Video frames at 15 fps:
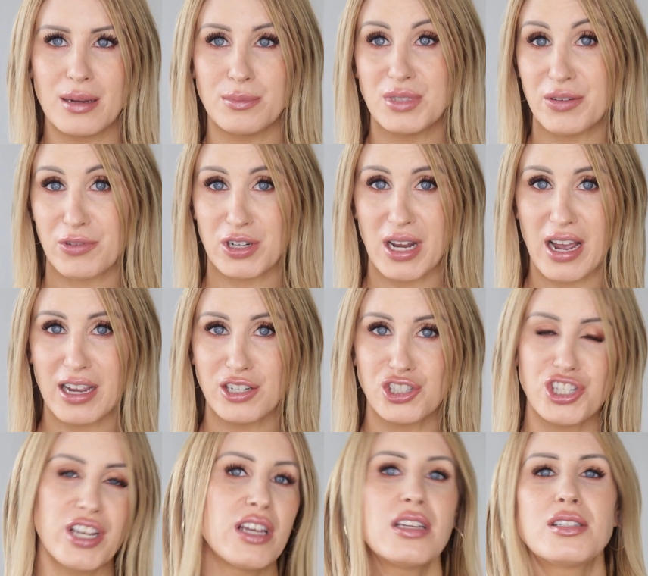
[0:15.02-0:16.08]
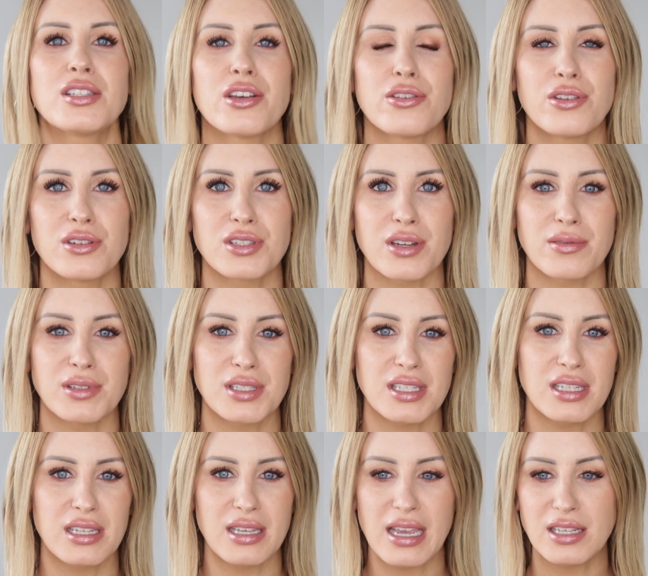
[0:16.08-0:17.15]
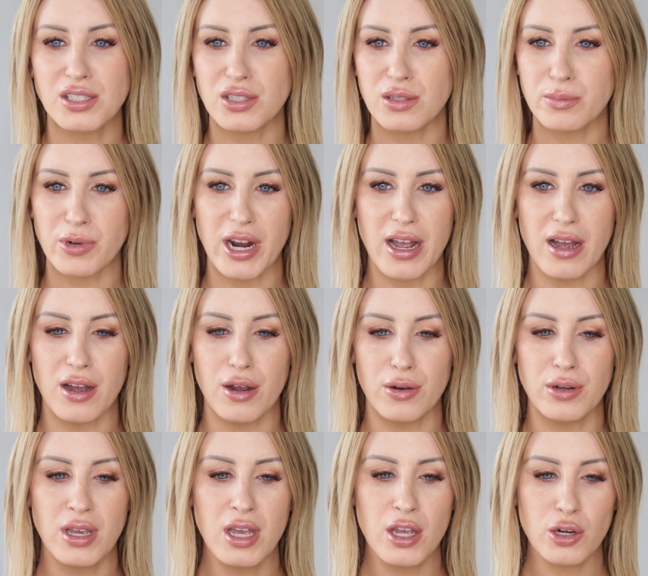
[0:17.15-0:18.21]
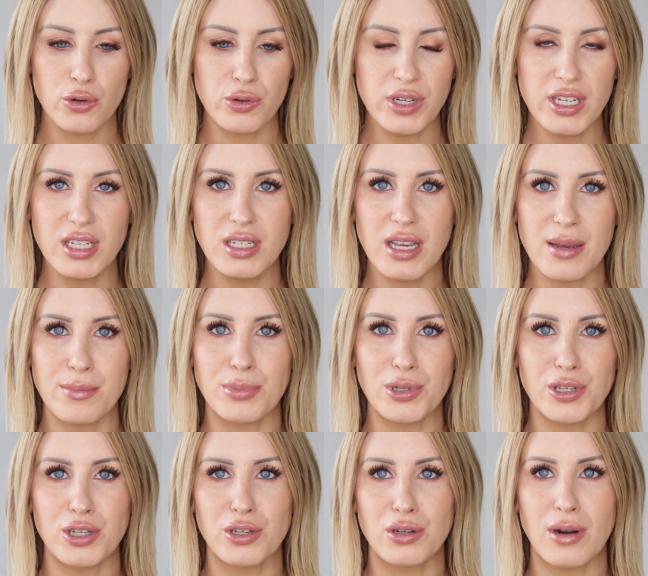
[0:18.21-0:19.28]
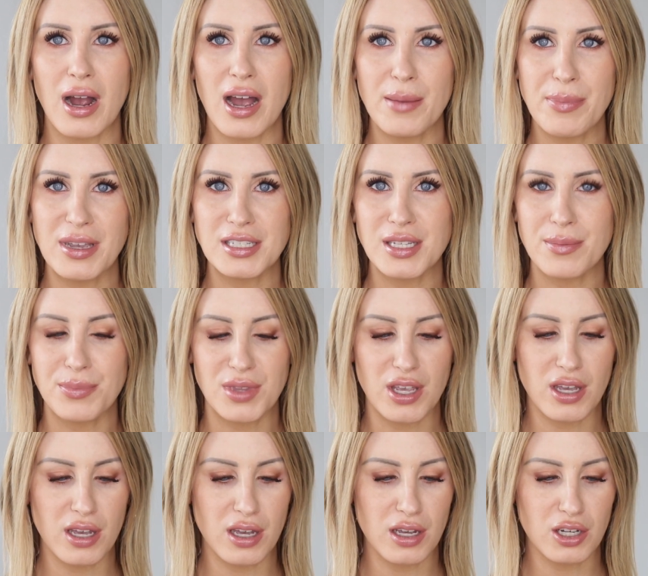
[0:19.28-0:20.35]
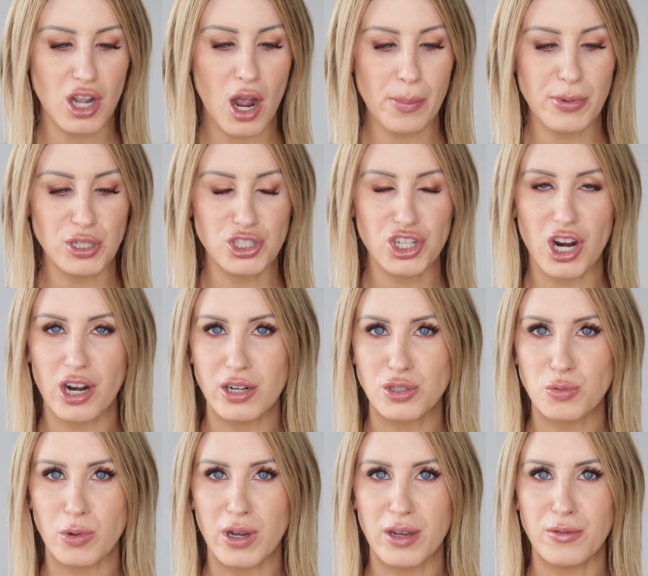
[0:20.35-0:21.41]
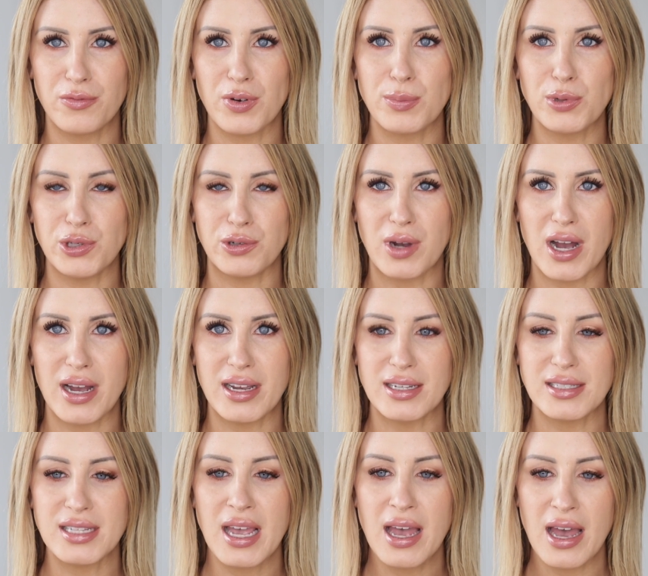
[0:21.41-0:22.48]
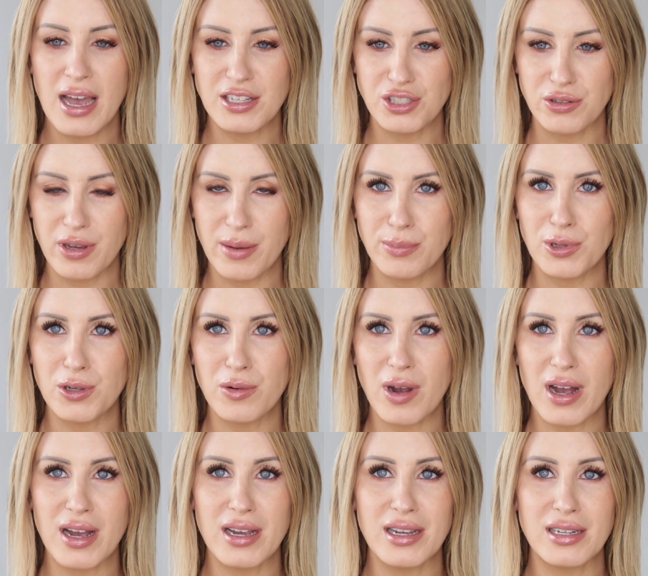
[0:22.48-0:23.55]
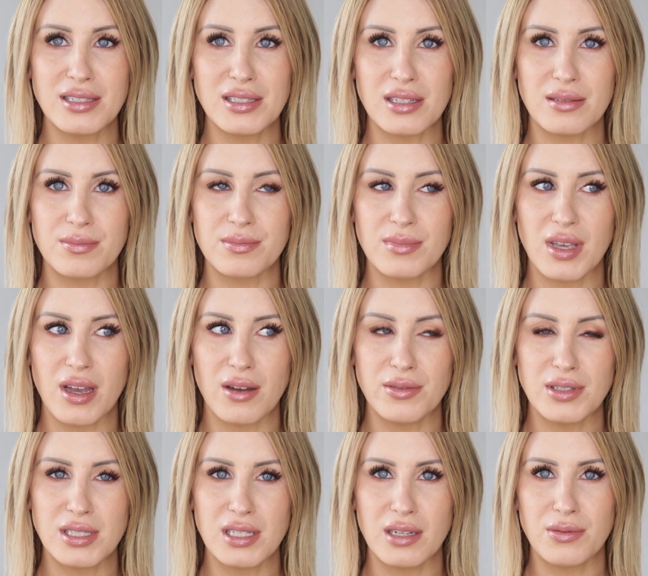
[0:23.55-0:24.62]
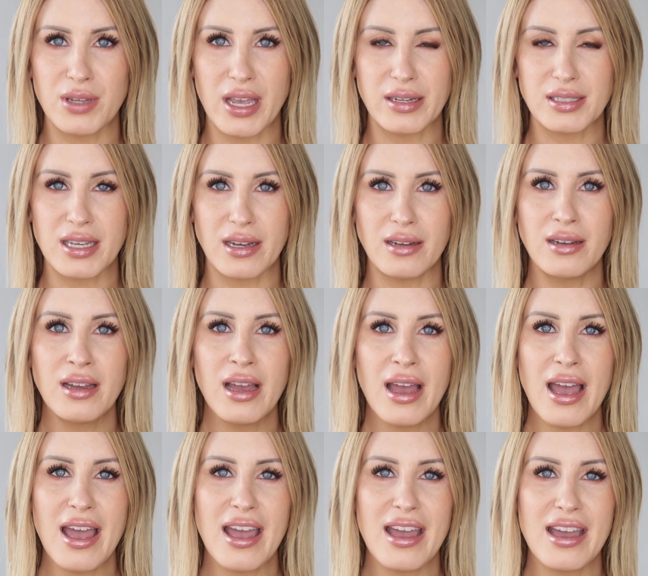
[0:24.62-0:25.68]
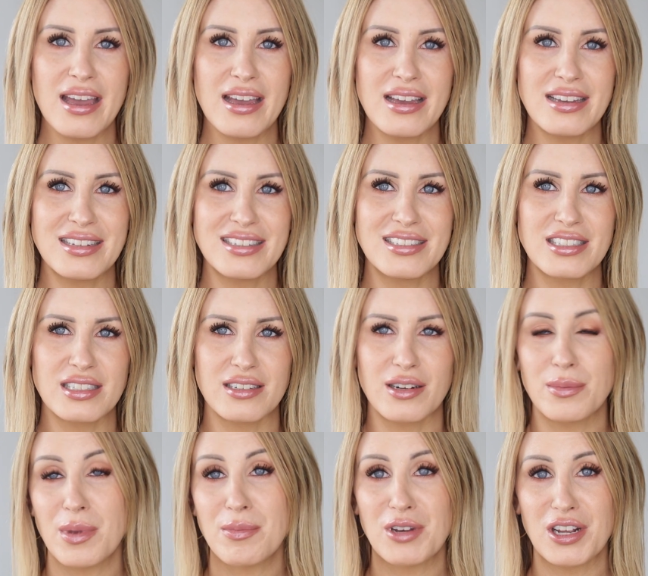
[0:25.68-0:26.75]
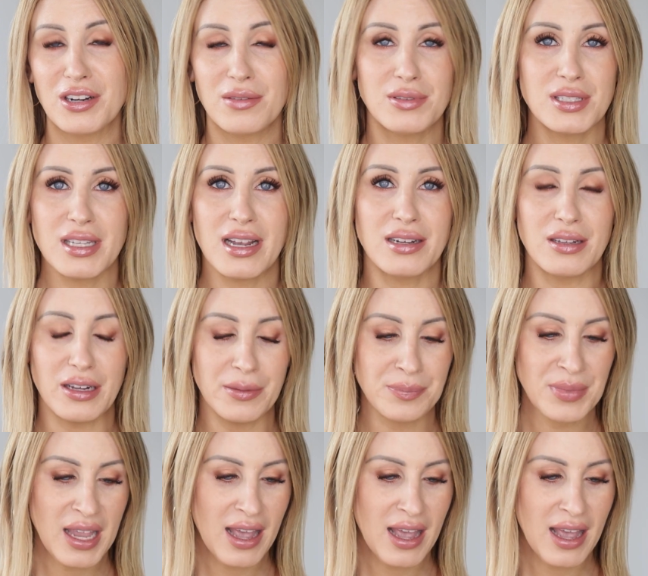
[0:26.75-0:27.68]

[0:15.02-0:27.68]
different eye shades. So there's obviously hazel, brown, green, and blue. I picked up the Copper Charge one for blue eyes. I do have blue eyes, obviously, if you can't tell. Or maybe not obviously, I don't know.